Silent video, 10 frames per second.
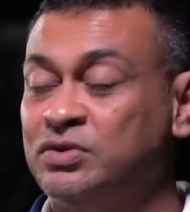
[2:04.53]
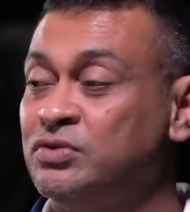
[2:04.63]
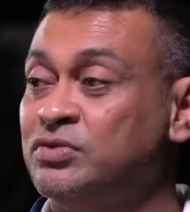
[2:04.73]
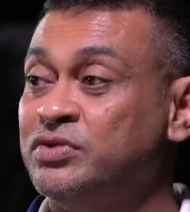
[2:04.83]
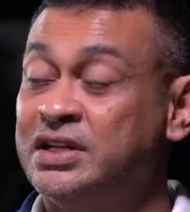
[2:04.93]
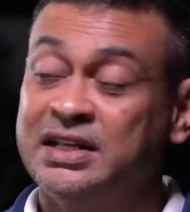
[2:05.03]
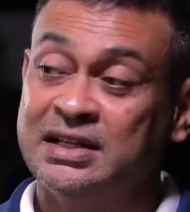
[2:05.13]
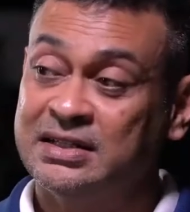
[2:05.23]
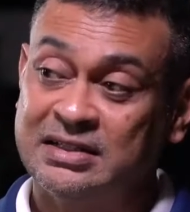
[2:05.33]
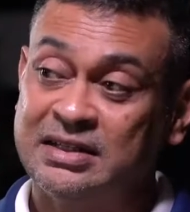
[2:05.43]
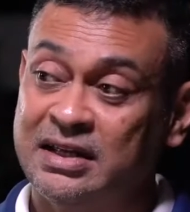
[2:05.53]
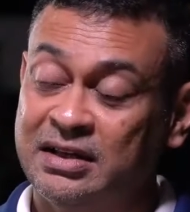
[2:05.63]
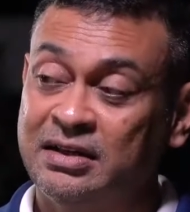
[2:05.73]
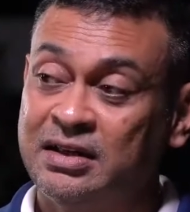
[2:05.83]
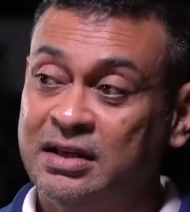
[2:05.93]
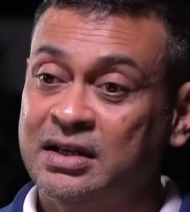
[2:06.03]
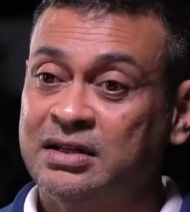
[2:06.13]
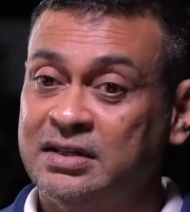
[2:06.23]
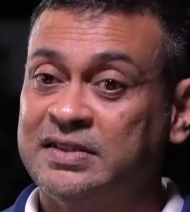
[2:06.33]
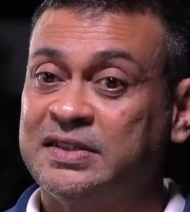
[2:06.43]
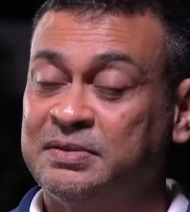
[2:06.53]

who really understands the